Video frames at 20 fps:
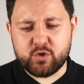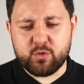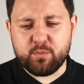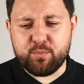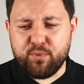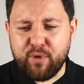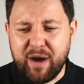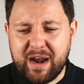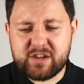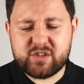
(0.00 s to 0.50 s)
or
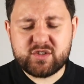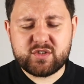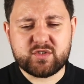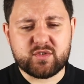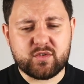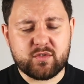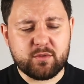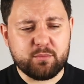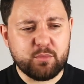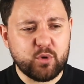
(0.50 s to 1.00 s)
brash
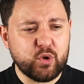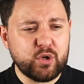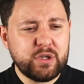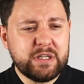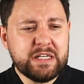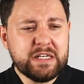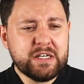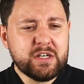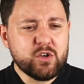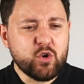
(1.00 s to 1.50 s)
to them
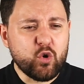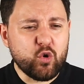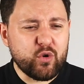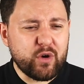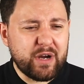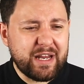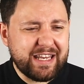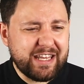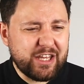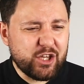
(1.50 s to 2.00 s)

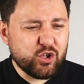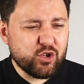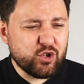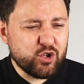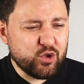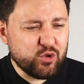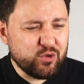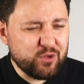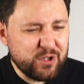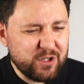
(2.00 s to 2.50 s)
or
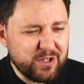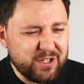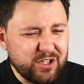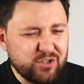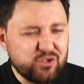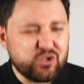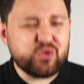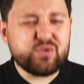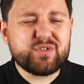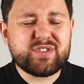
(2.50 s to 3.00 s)
you
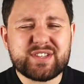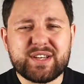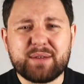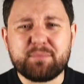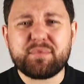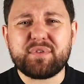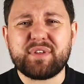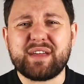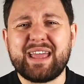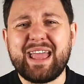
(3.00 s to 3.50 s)
do
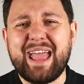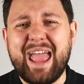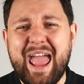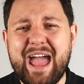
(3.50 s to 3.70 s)
something